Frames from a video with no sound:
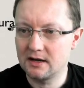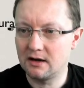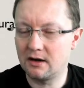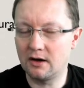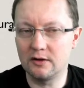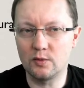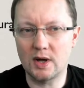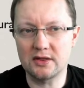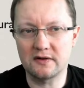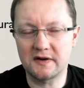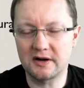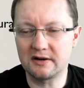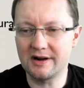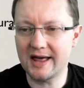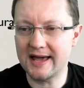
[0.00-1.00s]
on one of
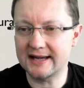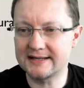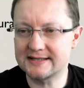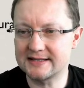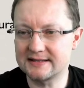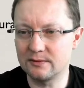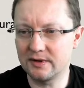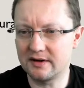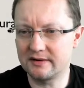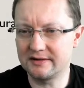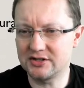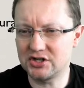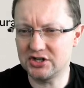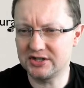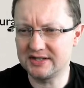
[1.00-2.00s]
her legs, whether
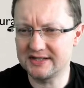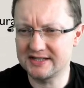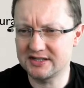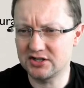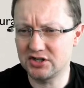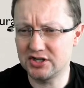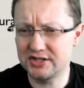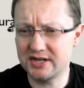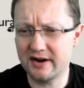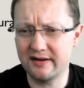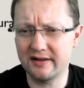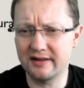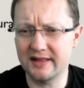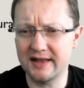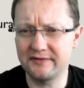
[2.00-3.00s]
she's
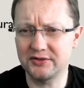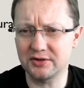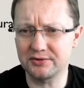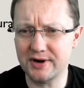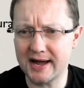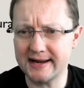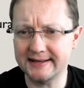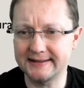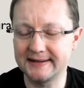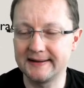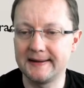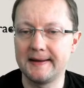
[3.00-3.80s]
turning left or right.